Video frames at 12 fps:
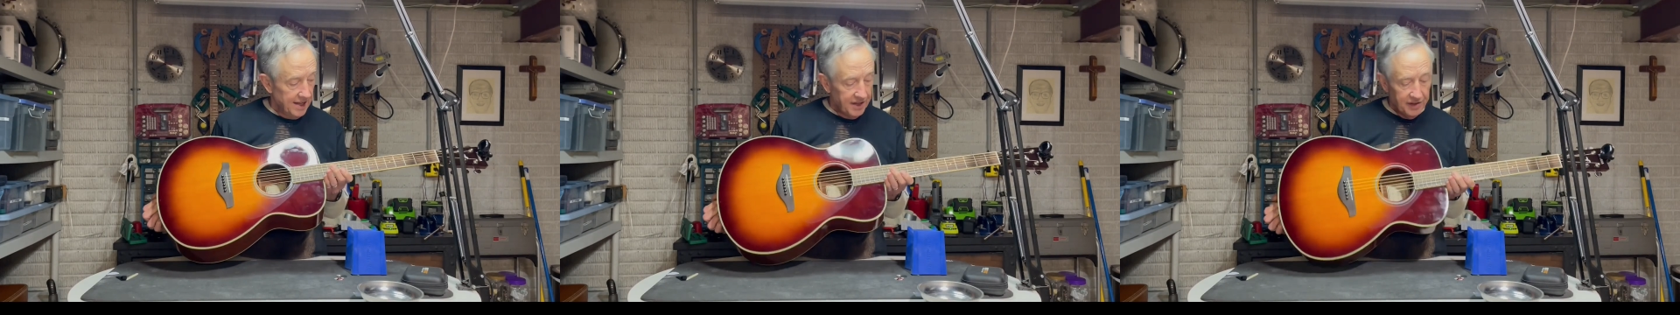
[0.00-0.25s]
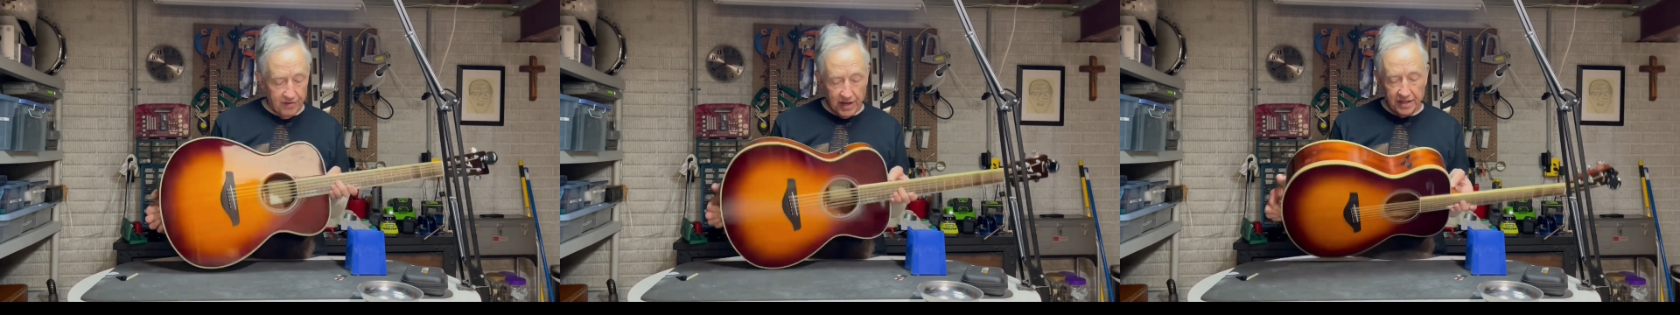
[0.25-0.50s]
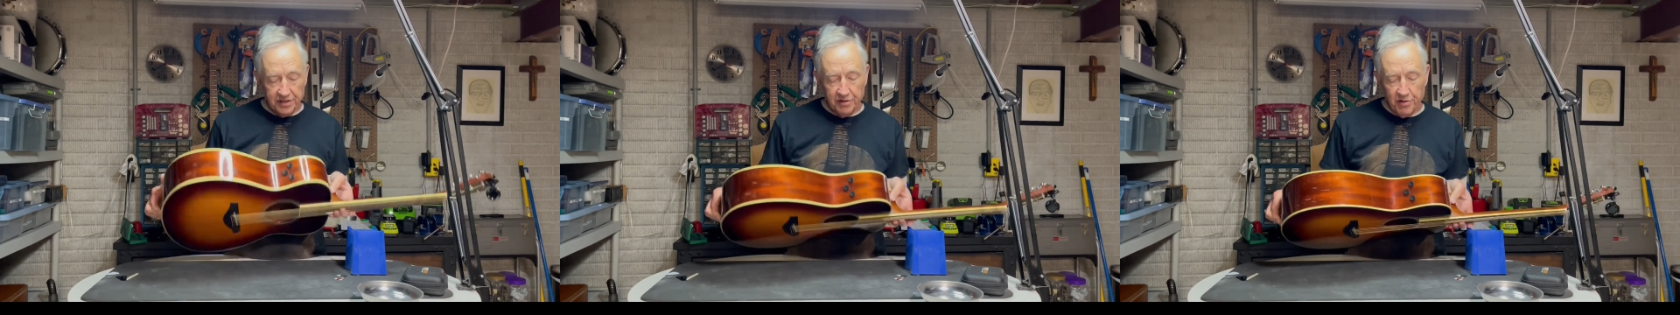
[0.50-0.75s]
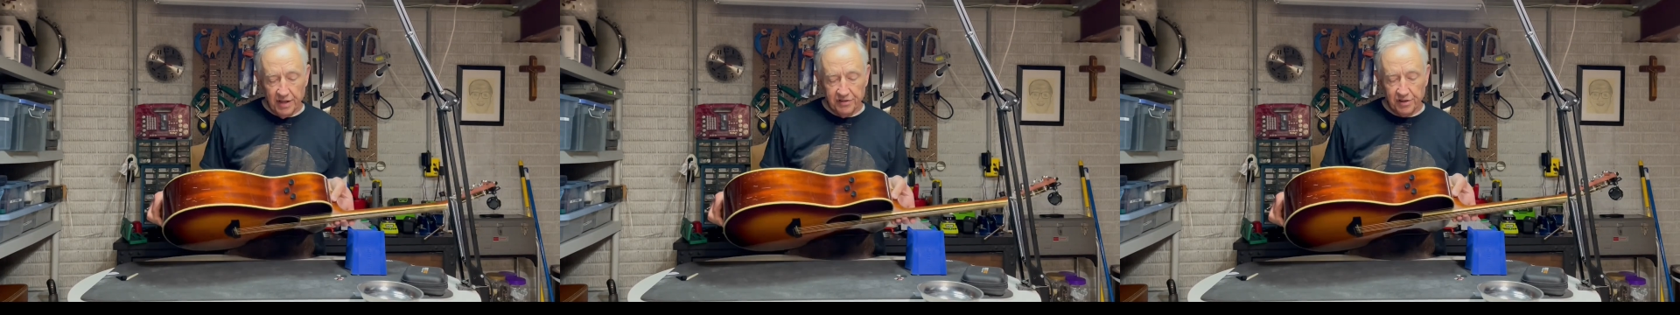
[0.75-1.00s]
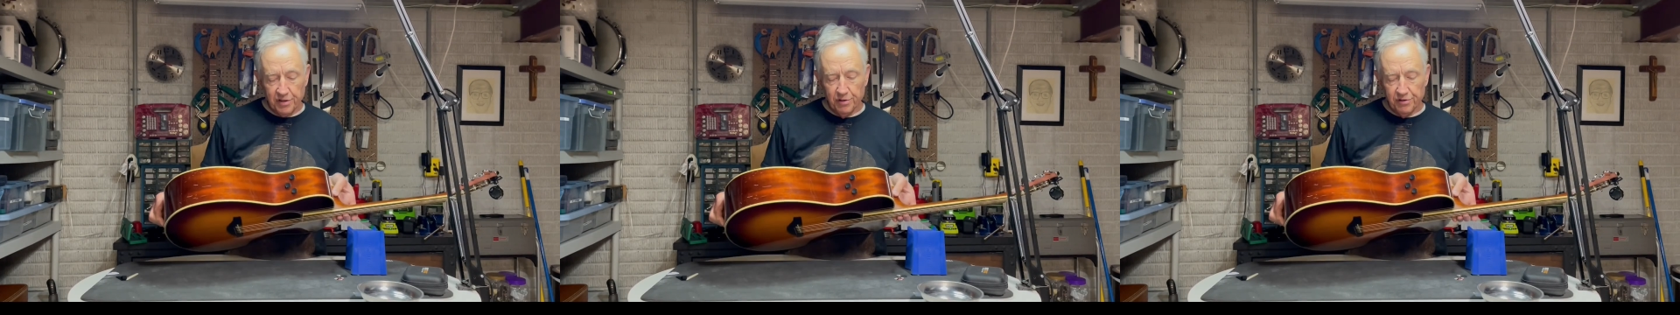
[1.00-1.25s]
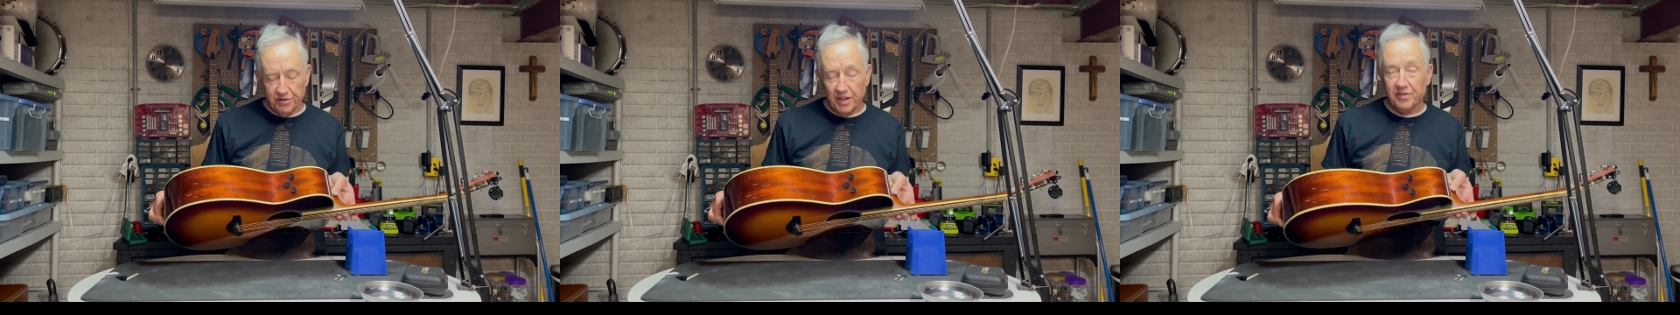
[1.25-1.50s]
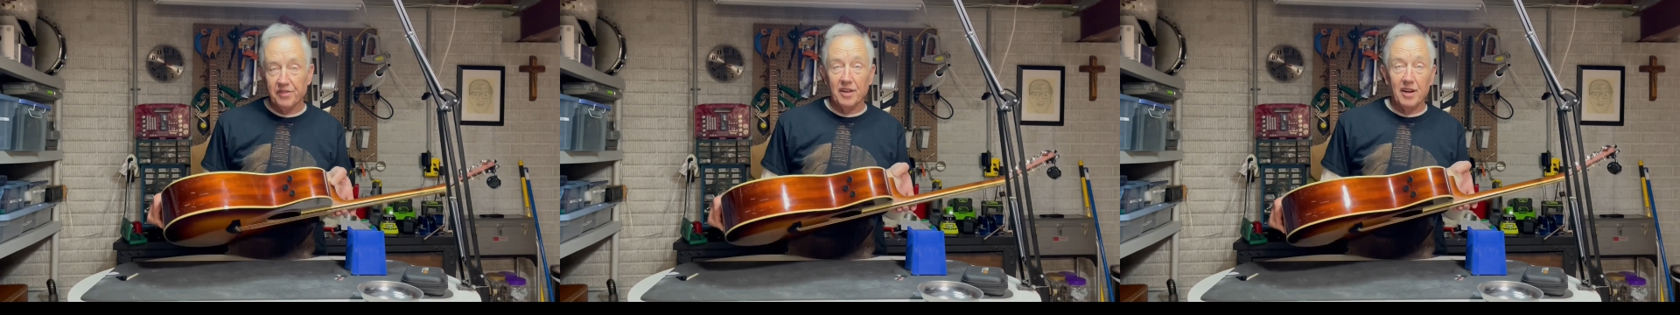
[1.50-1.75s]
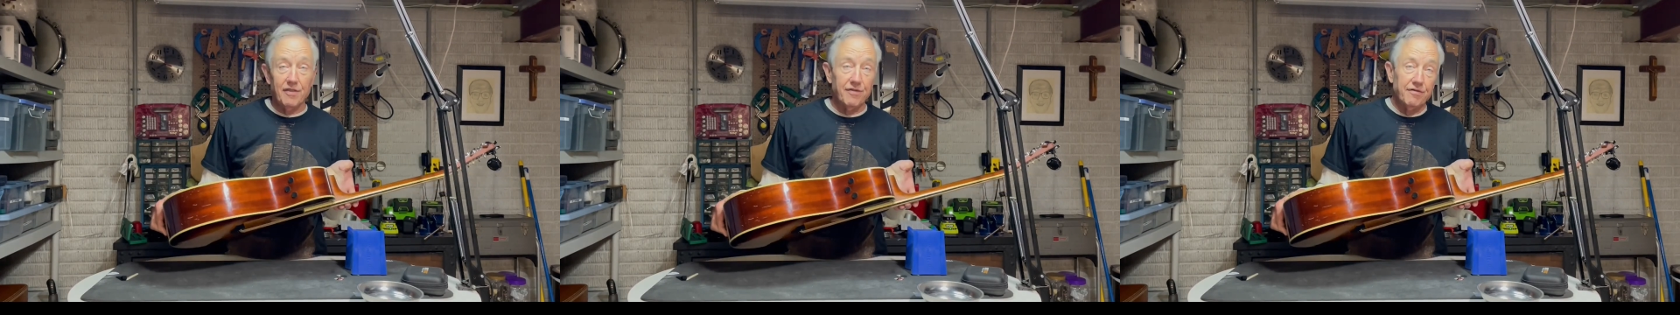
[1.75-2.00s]
You've got the TransAcoustic
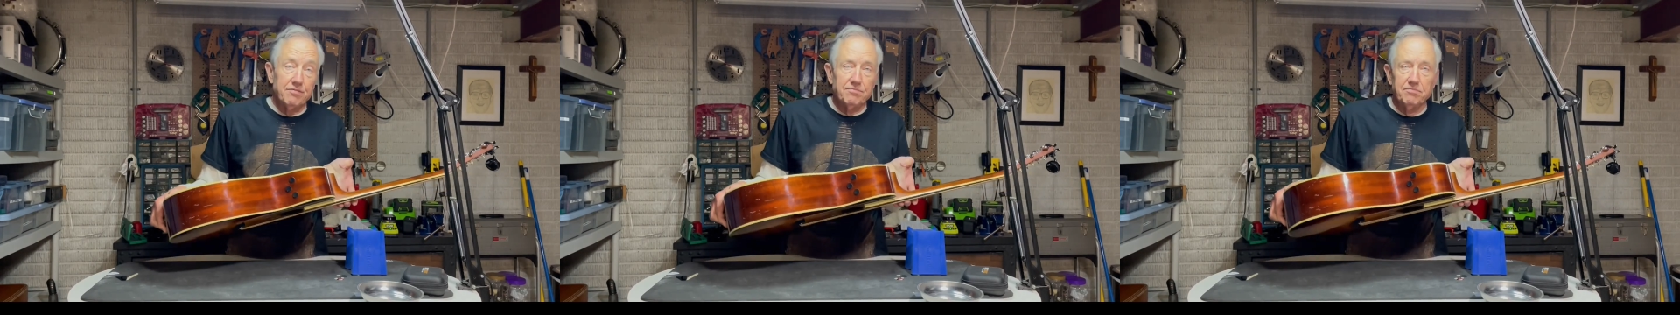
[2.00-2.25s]
stuff,